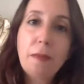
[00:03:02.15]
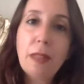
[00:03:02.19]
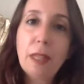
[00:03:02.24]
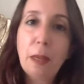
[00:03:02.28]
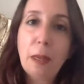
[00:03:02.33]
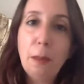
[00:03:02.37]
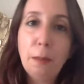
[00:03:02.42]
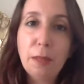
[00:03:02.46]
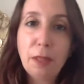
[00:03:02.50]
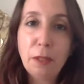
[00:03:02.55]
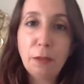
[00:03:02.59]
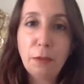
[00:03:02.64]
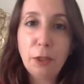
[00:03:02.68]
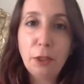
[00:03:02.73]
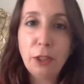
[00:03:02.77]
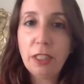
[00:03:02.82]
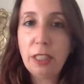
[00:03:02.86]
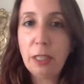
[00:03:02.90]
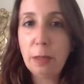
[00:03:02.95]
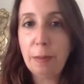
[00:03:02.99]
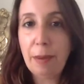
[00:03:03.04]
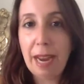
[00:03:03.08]
But the
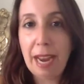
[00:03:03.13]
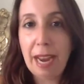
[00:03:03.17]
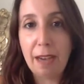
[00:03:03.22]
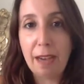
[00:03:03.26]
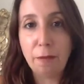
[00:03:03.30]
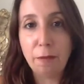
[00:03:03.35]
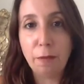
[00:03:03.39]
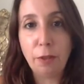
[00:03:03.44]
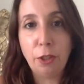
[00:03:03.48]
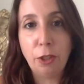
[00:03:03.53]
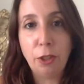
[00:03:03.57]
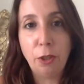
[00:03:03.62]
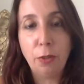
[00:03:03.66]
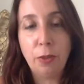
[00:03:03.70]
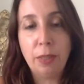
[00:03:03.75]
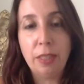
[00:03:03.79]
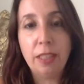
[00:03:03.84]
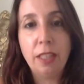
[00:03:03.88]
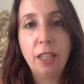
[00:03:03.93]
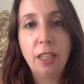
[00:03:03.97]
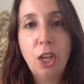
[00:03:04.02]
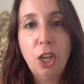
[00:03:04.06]
first tip I have for you
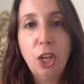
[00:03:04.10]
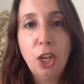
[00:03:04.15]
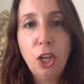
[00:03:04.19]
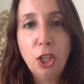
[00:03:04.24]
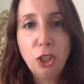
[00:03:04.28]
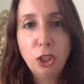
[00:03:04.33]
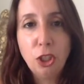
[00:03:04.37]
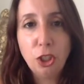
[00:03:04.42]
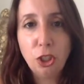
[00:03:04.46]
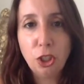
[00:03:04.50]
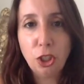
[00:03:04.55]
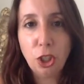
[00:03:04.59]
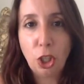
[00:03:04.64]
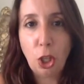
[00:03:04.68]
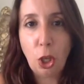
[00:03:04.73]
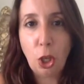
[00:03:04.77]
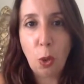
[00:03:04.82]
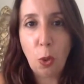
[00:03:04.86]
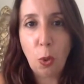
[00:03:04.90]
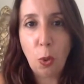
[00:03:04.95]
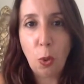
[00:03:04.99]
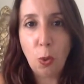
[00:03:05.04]
is
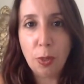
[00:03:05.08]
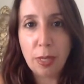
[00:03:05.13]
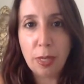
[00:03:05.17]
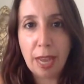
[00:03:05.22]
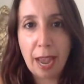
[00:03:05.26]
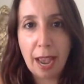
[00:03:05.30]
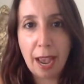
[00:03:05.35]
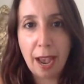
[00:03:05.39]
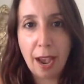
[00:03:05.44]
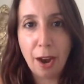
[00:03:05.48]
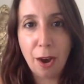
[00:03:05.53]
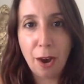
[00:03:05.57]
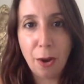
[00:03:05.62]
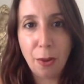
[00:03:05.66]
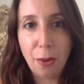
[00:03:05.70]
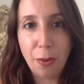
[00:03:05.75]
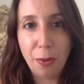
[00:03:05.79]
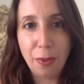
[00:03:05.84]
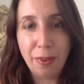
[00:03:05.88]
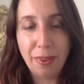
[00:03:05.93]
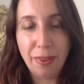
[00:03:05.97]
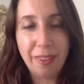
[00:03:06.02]
slow down.
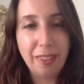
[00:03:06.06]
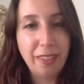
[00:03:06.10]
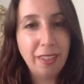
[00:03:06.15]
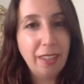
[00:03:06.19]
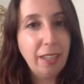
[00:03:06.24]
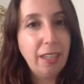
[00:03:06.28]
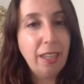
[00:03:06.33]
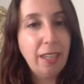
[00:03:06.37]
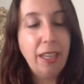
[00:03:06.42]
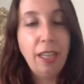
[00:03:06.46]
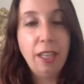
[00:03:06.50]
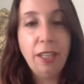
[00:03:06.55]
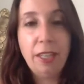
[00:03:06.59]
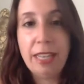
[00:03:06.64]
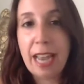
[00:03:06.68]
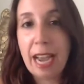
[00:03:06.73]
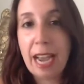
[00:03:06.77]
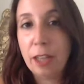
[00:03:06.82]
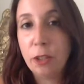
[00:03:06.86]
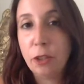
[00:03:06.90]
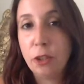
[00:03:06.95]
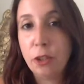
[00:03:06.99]

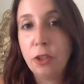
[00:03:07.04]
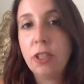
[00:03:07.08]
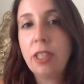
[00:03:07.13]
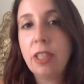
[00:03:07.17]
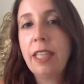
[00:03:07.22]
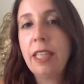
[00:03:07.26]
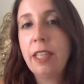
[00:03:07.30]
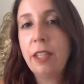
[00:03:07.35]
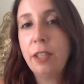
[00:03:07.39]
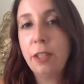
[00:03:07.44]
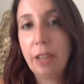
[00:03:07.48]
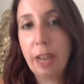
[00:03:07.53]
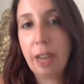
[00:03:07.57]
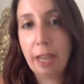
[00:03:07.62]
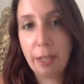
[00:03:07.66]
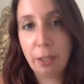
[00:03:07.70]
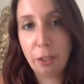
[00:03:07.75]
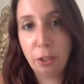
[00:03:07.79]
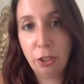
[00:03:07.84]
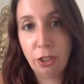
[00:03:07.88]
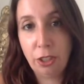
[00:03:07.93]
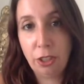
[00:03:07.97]
Naturally, your
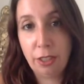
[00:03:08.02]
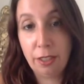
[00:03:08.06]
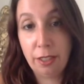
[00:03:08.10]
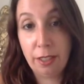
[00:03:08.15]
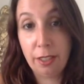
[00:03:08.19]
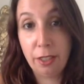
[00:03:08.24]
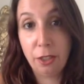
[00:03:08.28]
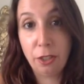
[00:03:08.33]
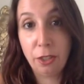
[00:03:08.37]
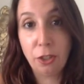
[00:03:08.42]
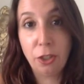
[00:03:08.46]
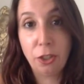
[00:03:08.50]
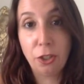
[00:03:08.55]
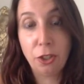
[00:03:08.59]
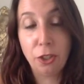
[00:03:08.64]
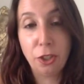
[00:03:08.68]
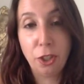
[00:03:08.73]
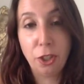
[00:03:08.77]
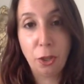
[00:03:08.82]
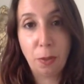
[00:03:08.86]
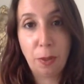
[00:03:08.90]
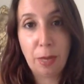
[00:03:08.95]
energy is going to start
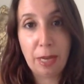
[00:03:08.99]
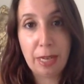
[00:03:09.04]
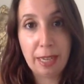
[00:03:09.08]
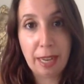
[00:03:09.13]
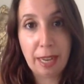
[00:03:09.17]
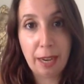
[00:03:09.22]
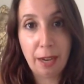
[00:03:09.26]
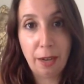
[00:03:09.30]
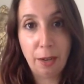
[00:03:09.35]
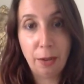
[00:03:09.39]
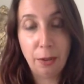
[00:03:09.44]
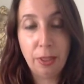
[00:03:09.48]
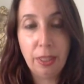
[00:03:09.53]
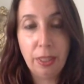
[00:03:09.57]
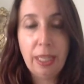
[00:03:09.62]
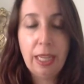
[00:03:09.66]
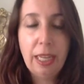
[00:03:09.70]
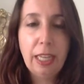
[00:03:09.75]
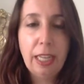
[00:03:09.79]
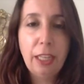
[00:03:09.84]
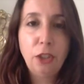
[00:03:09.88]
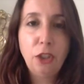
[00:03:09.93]
slowing down.
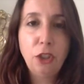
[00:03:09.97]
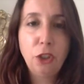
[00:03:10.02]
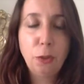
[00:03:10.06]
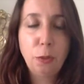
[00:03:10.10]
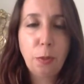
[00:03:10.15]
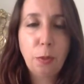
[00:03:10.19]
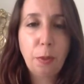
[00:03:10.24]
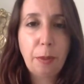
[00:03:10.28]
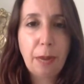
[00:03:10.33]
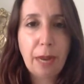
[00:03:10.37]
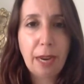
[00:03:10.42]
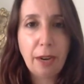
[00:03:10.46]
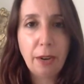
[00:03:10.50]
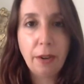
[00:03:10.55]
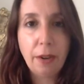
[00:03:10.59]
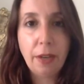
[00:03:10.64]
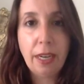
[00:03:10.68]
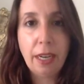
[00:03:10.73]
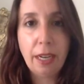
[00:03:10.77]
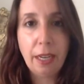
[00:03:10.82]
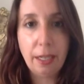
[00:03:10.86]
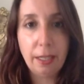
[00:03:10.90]
It's just
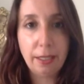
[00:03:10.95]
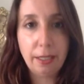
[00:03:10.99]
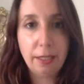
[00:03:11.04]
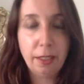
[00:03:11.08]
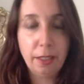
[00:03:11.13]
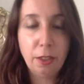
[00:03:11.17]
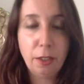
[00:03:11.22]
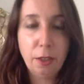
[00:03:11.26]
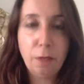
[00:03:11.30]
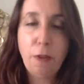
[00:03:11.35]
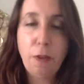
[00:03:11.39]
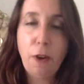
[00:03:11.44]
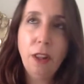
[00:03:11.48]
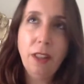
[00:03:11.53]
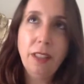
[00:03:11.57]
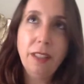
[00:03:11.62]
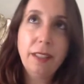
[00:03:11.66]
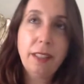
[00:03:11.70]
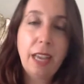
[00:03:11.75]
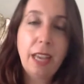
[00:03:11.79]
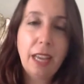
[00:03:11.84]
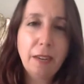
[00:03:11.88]
preparing us. The fall
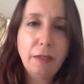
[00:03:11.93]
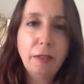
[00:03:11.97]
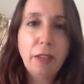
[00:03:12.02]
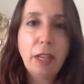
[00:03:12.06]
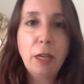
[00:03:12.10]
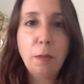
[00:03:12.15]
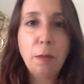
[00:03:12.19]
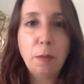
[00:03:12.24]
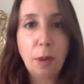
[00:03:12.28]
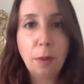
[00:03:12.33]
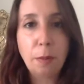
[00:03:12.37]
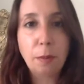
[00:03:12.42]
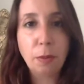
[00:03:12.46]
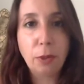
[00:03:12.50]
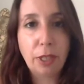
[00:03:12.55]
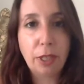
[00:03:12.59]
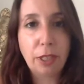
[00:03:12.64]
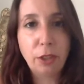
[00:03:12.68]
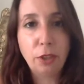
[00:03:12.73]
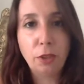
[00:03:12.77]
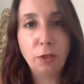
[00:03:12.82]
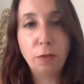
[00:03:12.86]
is kind of like
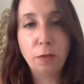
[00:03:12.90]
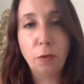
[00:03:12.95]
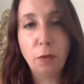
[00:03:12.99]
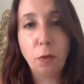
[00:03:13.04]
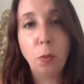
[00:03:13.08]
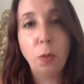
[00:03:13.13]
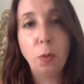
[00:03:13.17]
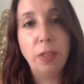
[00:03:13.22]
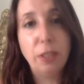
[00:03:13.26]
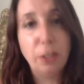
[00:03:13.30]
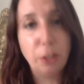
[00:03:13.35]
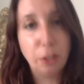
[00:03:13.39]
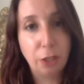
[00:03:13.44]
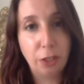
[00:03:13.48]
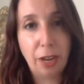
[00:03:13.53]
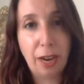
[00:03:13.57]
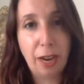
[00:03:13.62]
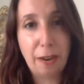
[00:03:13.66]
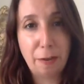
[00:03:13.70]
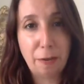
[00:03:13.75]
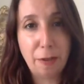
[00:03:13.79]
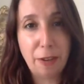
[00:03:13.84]
preparation for winter,
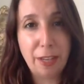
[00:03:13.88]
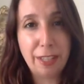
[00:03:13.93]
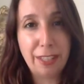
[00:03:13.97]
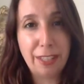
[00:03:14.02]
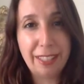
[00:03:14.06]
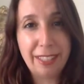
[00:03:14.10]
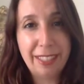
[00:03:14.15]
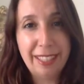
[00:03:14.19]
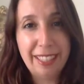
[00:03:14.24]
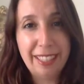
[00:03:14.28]
I feel.